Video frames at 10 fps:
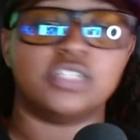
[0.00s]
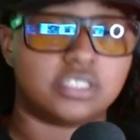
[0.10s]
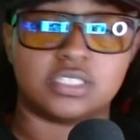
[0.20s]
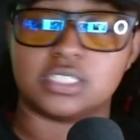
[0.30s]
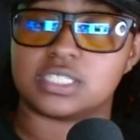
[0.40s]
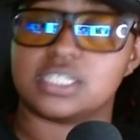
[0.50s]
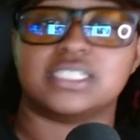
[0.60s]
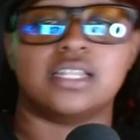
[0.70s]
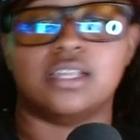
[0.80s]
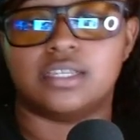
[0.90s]
you just because
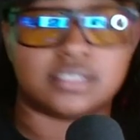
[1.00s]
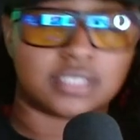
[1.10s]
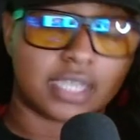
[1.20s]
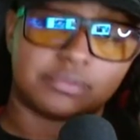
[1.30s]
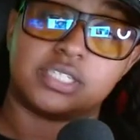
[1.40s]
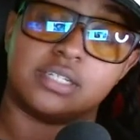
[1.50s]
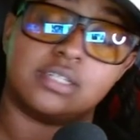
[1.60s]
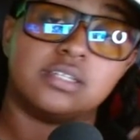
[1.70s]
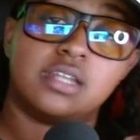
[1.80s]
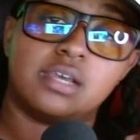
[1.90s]
I love you type shit.
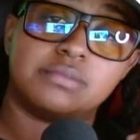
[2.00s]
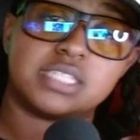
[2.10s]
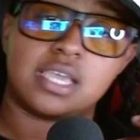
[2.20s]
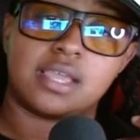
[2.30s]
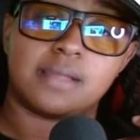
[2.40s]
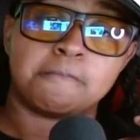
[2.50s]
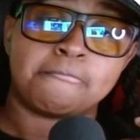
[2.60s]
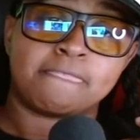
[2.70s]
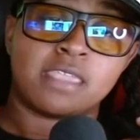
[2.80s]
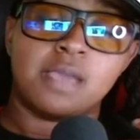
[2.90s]
You know what I'm saying?
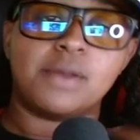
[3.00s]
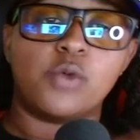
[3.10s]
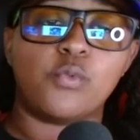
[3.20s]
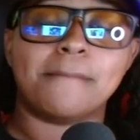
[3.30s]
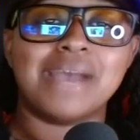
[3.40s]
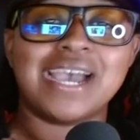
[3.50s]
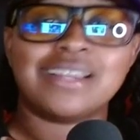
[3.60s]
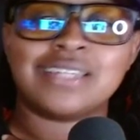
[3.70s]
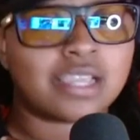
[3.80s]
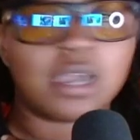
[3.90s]
But when my
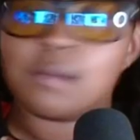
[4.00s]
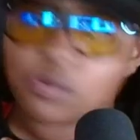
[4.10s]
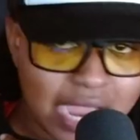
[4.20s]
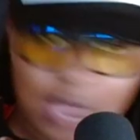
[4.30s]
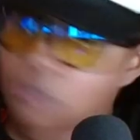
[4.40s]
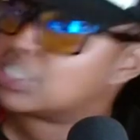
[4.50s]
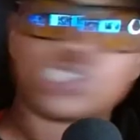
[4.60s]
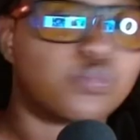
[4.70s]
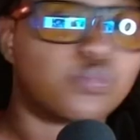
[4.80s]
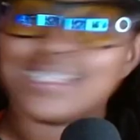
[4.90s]
day come around, which
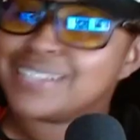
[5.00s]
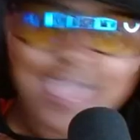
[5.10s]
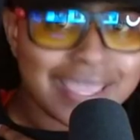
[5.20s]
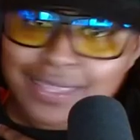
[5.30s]
is one day,